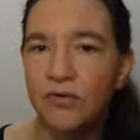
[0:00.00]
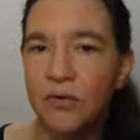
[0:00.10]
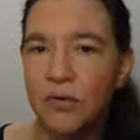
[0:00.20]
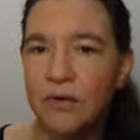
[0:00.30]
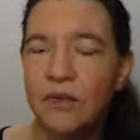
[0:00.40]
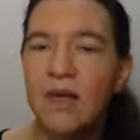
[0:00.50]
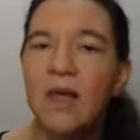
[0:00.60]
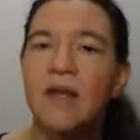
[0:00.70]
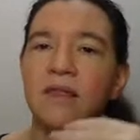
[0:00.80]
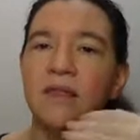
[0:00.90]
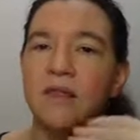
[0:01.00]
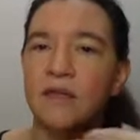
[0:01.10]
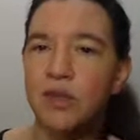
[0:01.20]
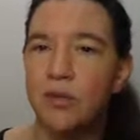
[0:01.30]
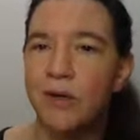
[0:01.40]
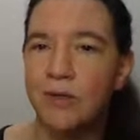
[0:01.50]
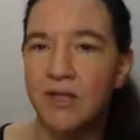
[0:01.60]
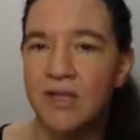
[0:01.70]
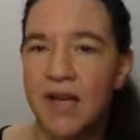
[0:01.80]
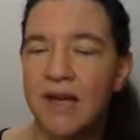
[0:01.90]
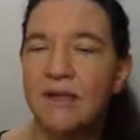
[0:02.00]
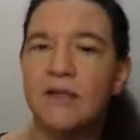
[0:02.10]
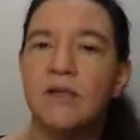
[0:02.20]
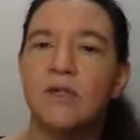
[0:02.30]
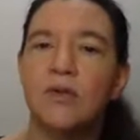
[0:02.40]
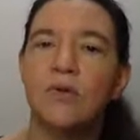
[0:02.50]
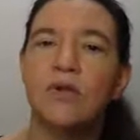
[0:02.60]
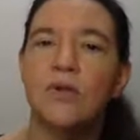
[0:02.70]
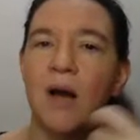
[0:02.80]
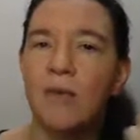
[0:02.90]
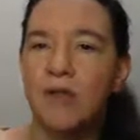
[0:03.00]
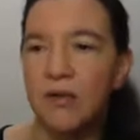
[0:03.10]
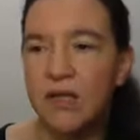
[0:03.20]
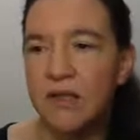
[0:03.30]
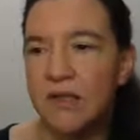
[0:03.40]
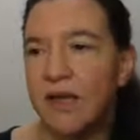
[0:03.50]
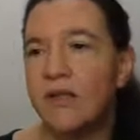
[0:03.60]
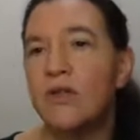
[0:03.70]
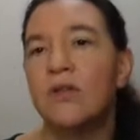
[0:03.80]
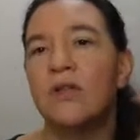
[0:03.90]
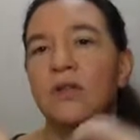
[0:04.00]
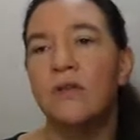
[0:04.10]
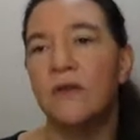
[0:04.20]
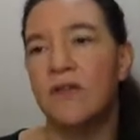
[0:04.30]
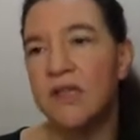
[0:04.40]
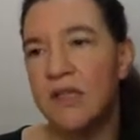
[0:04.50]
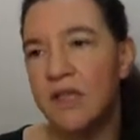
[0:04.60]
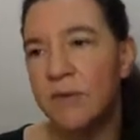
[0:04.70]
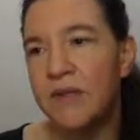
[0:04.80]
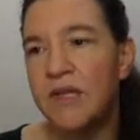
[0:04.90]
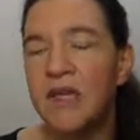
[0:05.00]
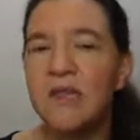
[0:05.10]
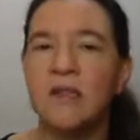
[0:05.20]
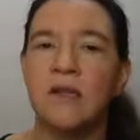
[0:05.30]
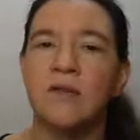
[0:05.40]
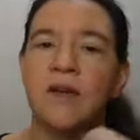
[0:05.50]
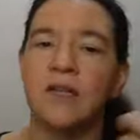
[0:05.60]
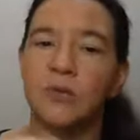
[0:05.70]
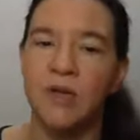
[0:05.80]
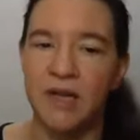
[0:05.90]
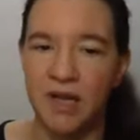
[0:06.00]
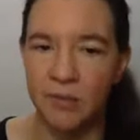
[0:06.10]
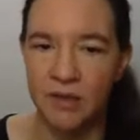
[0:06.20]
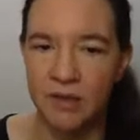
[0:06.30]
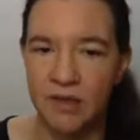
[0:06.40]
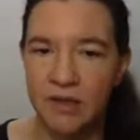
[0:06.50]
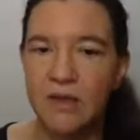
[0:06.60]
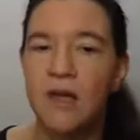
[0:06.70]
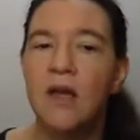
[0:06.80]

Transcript: force. These are scrolled attacks, so you double your key size. You're using 256-bit keys instead of 128-bit keys.